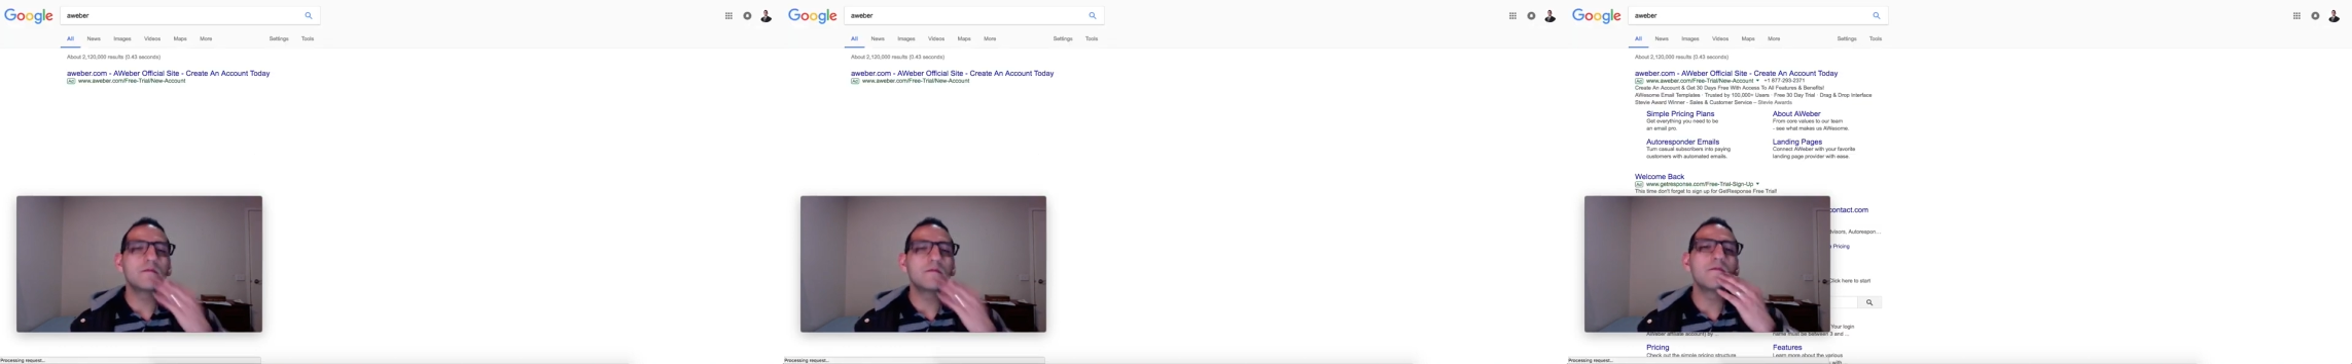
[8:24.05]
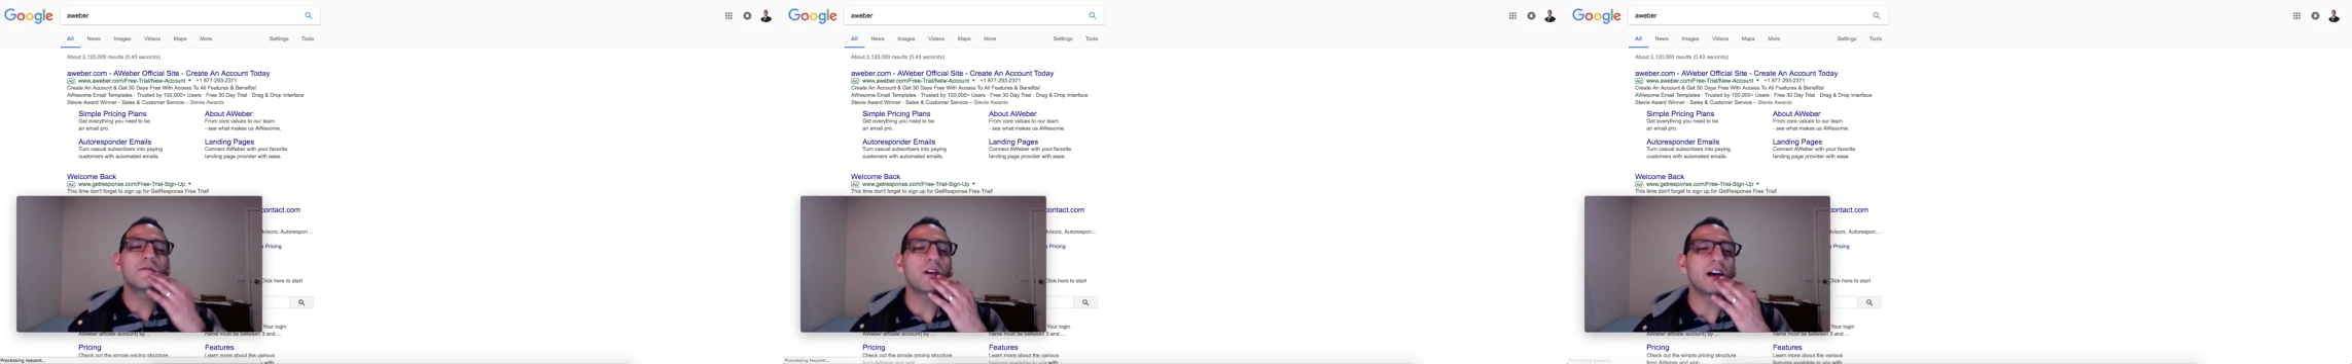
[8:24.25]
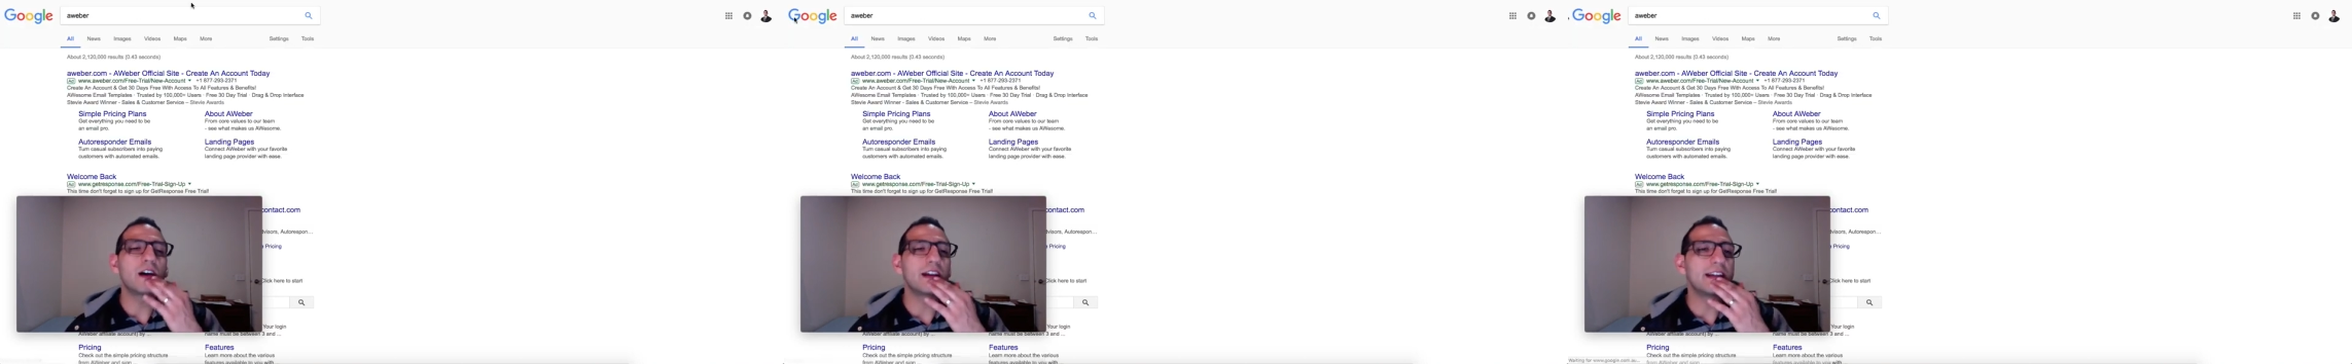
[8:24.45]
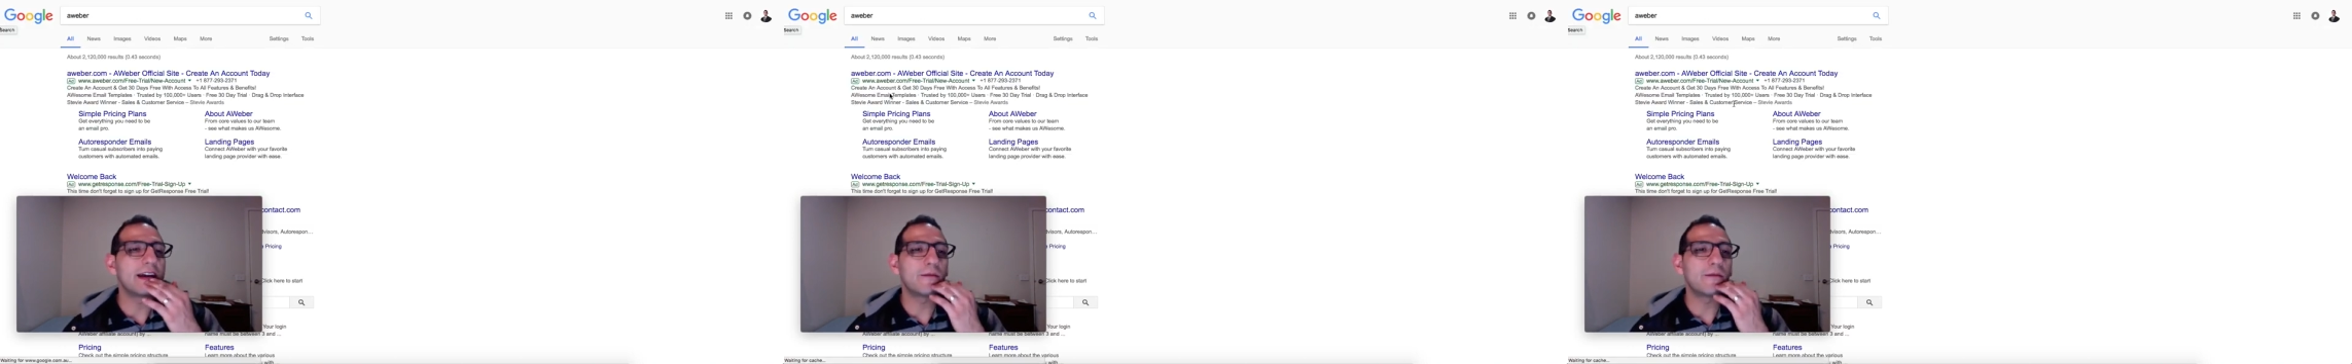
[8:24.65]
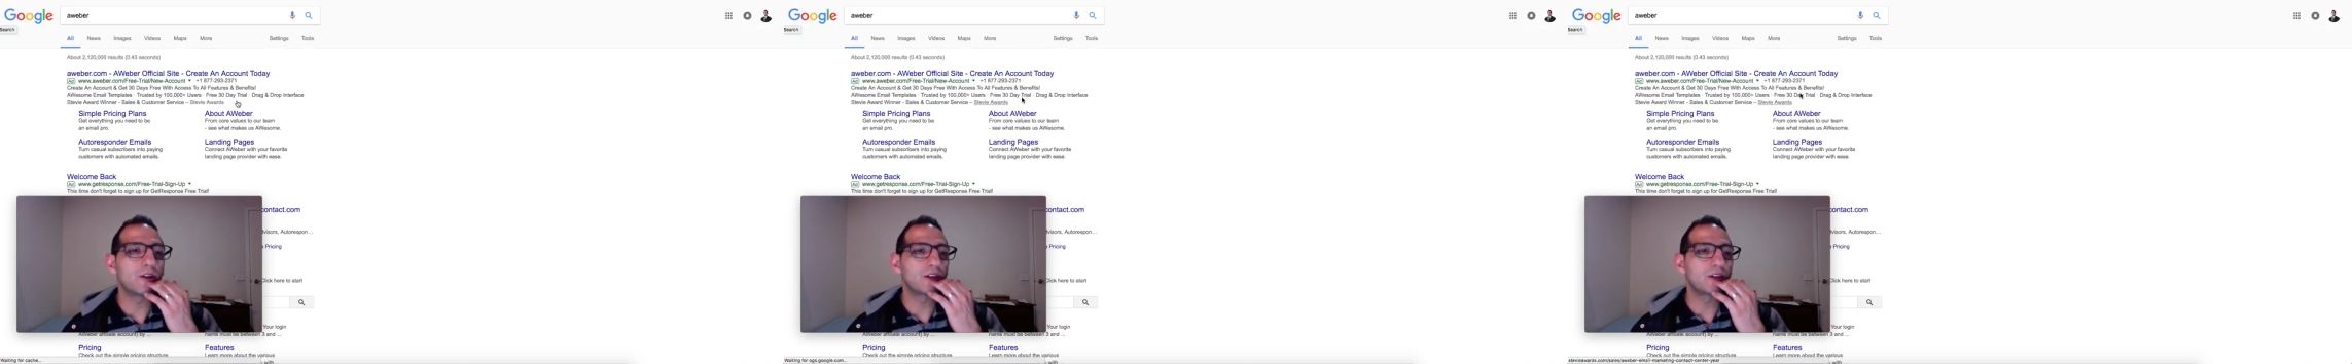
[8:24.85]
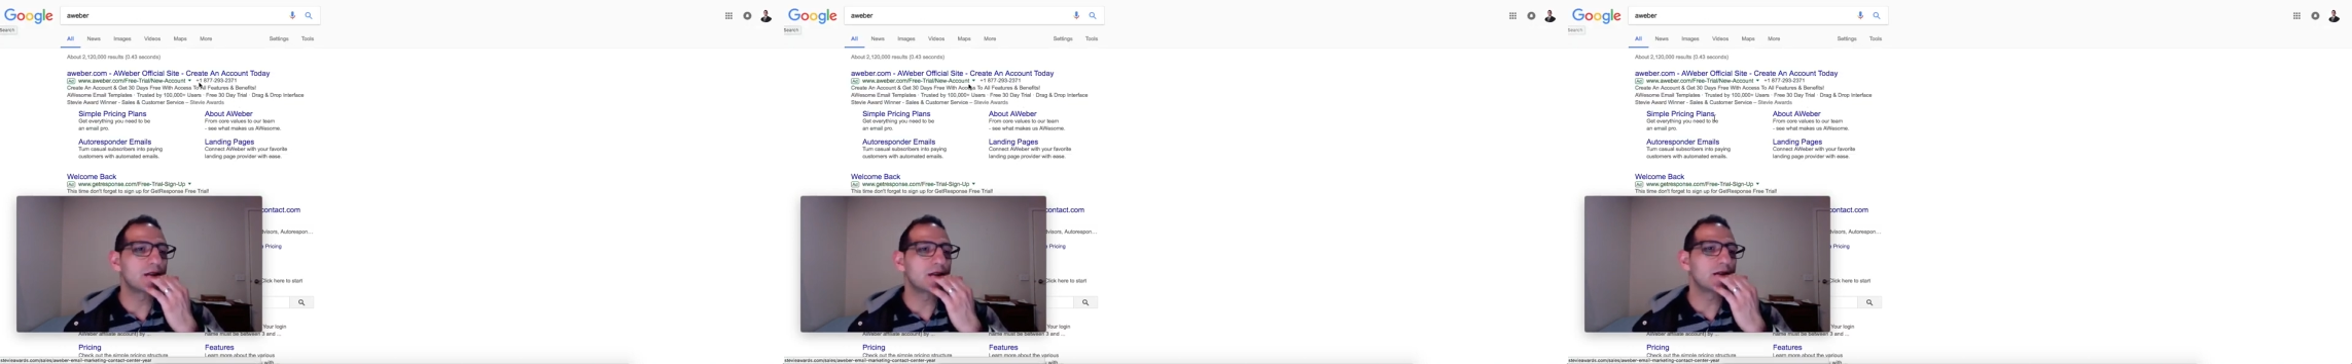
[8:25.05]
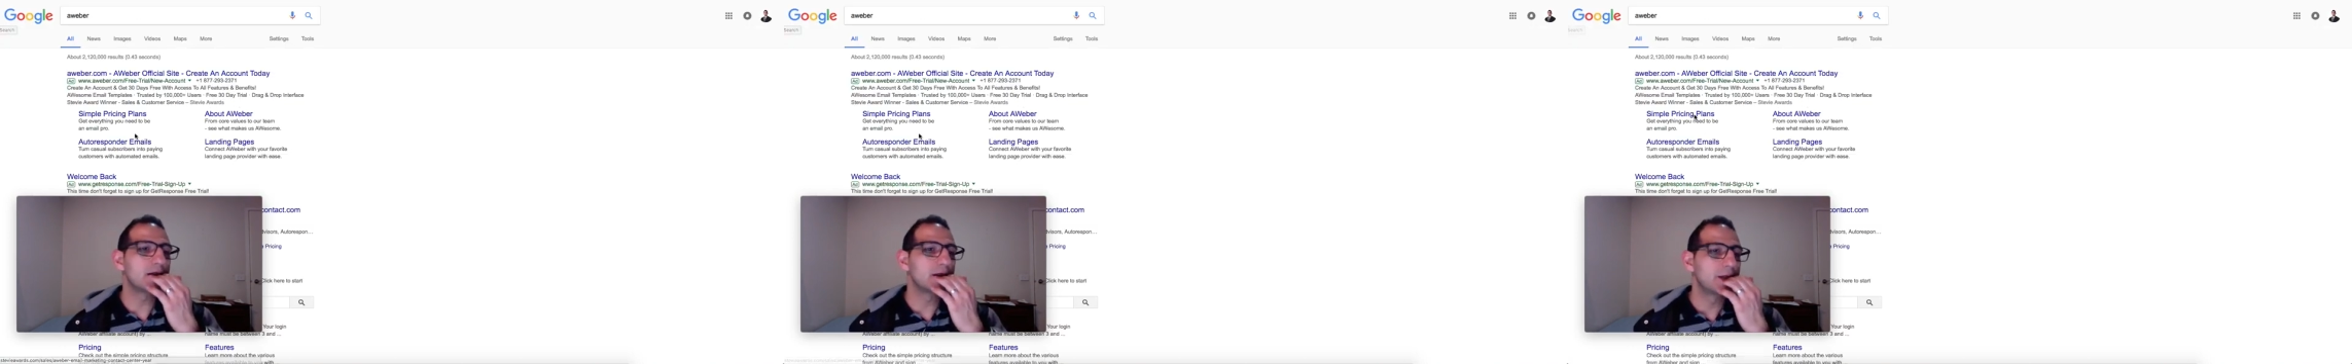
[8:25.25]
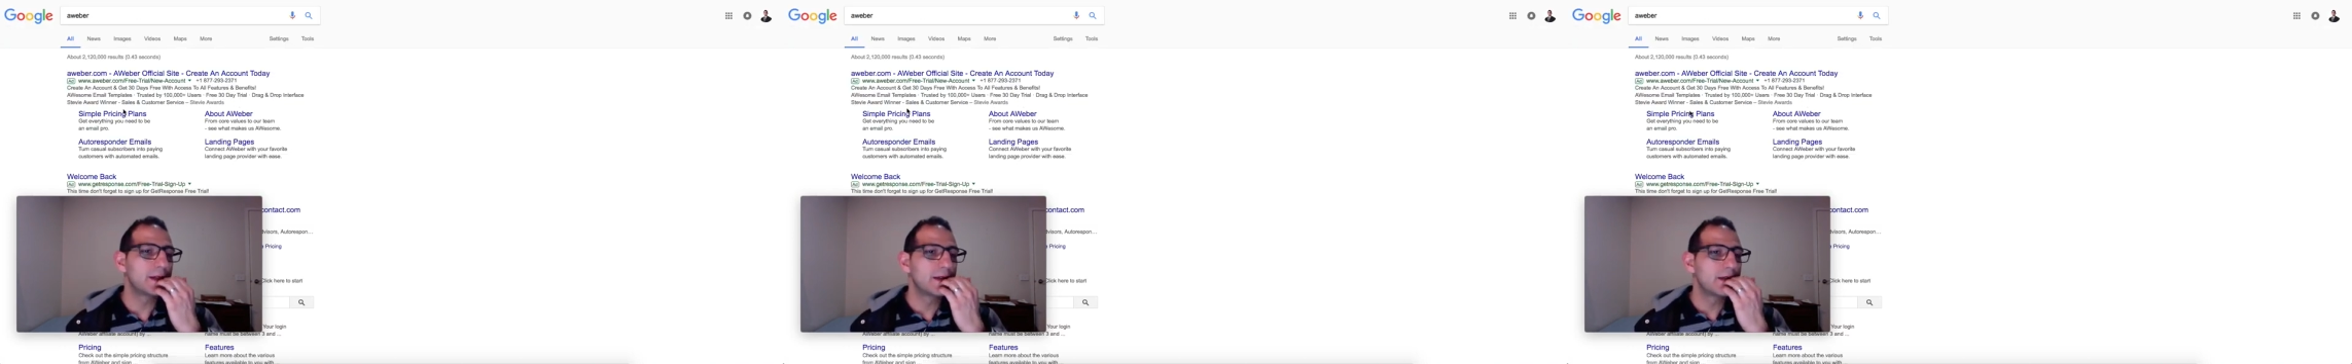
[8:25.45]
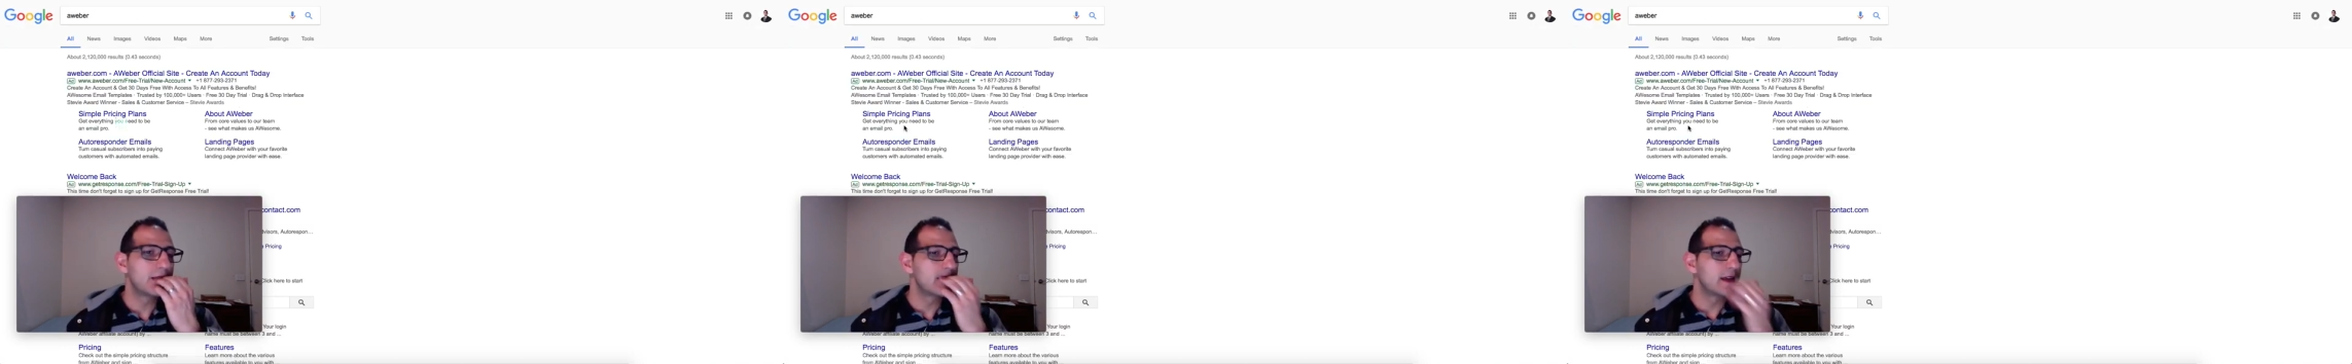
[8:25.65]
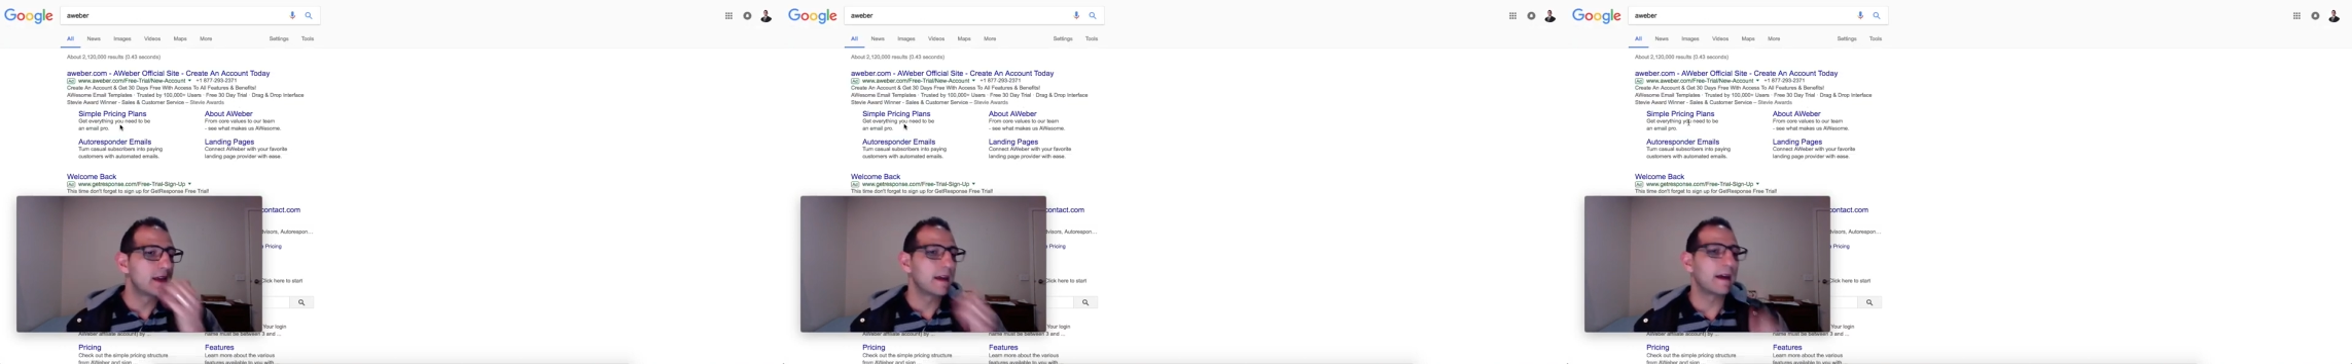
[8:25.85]
find out what
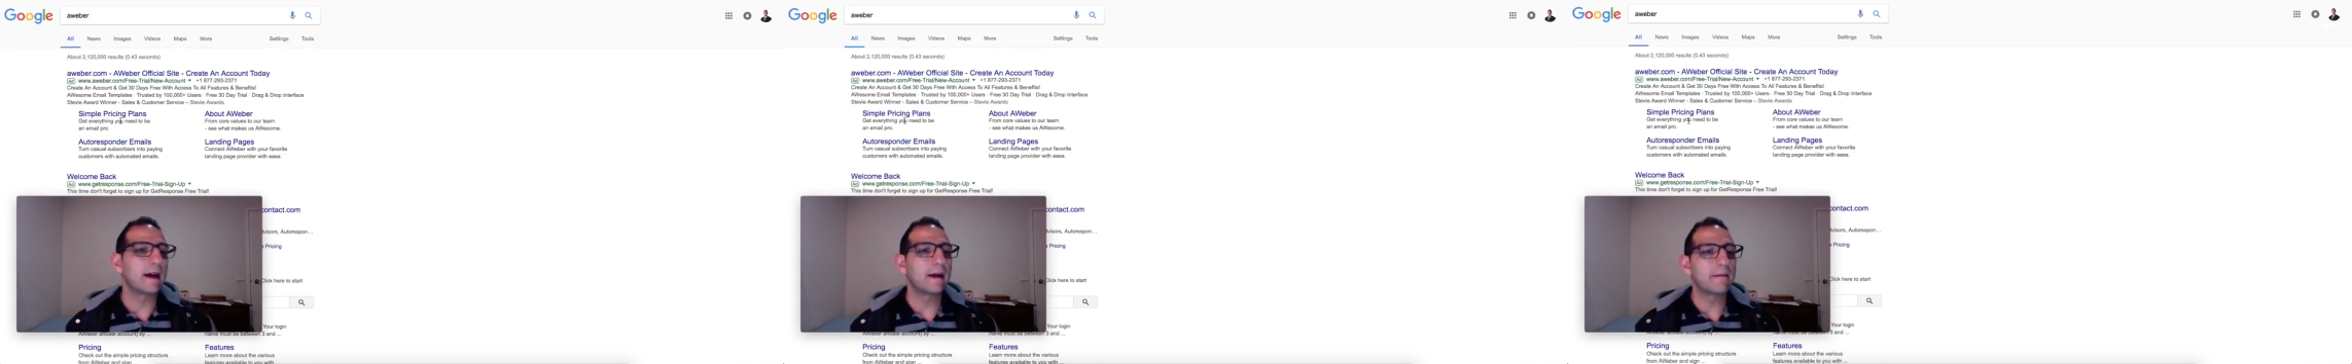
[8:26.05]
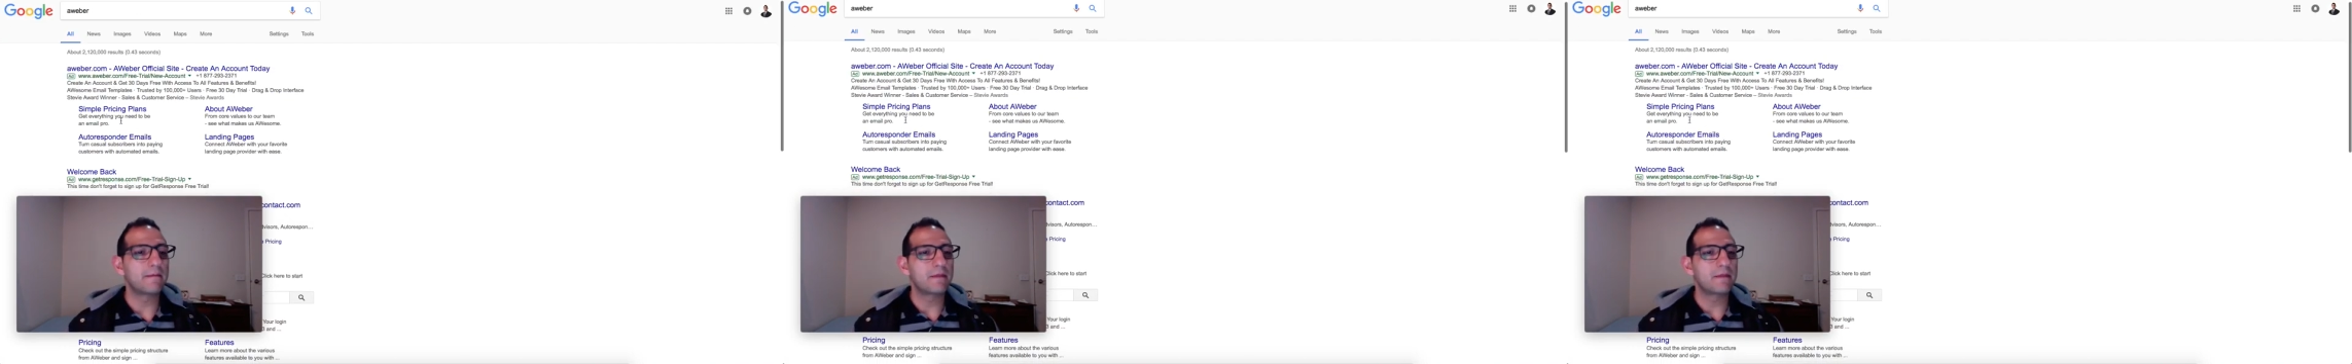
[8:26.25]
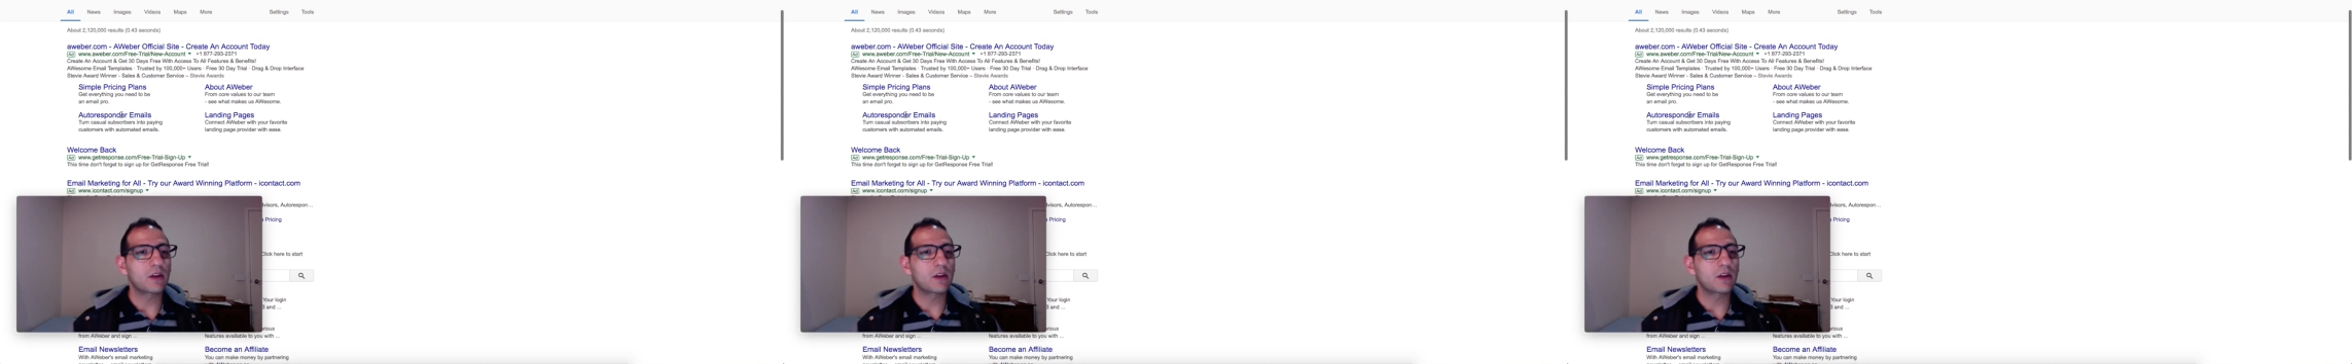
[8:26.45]
the